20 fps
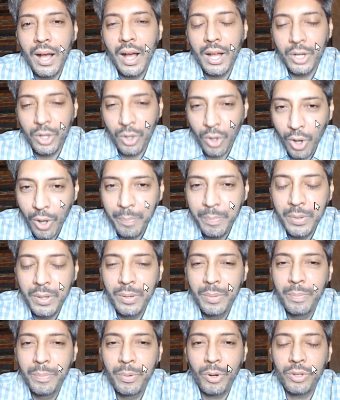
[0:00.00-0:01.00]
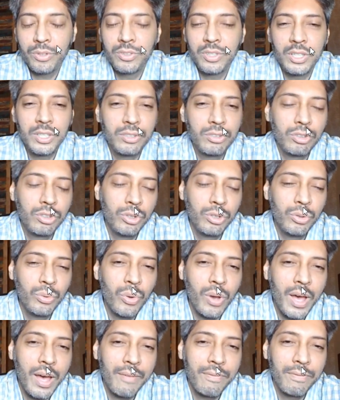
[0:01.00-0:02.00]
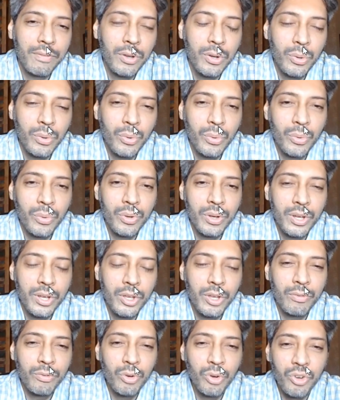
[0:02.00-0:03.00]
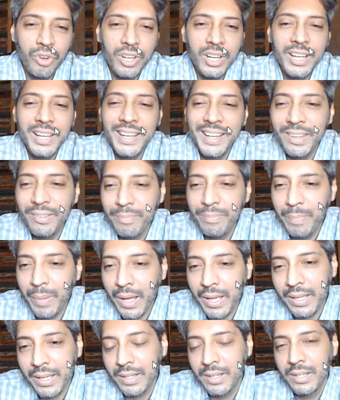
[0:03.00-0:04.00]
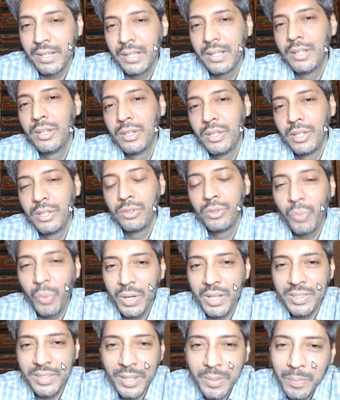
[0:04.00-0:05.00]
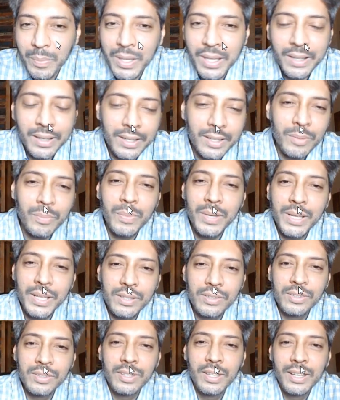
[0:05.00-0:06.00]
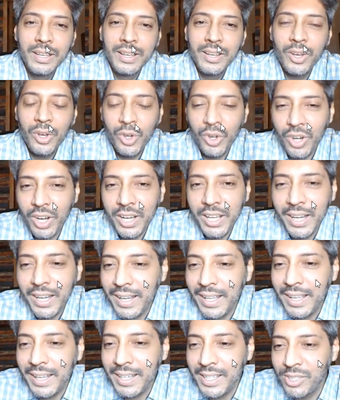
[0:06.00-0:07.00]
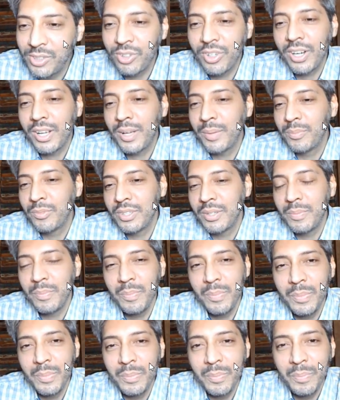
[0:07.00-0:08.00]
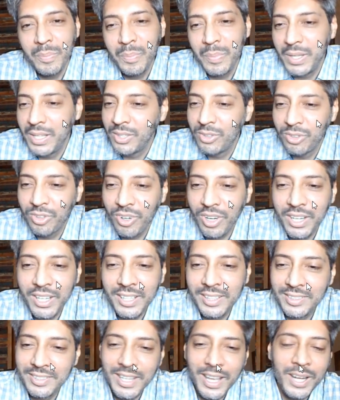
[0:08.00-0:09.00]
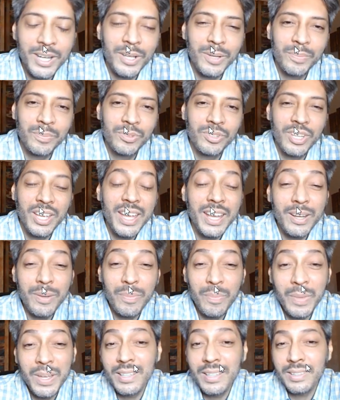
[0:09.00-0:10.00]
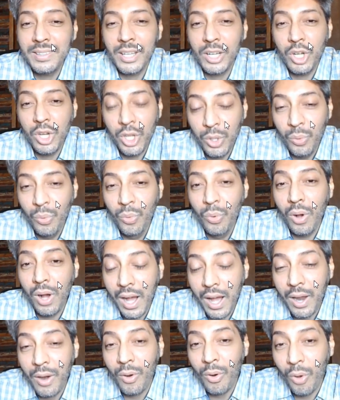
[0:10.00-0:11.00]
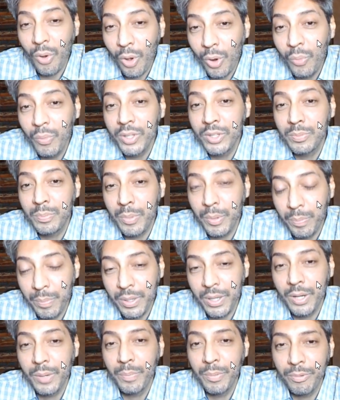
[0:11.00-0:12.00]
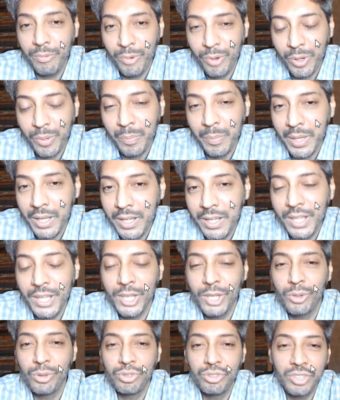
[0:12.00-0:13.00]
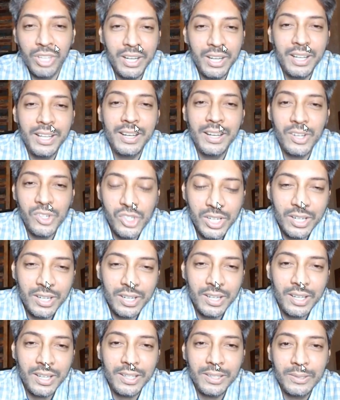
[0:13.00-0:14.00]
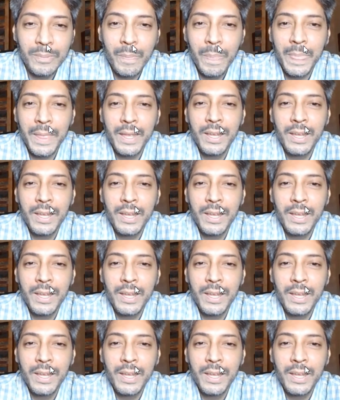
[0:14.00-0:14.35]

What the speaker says: adopt process. You have to really live by it. So what does that mean? It means running daily scrums. It means running stand-ups. It means that you are always prepared before a meeting. You send in agendas.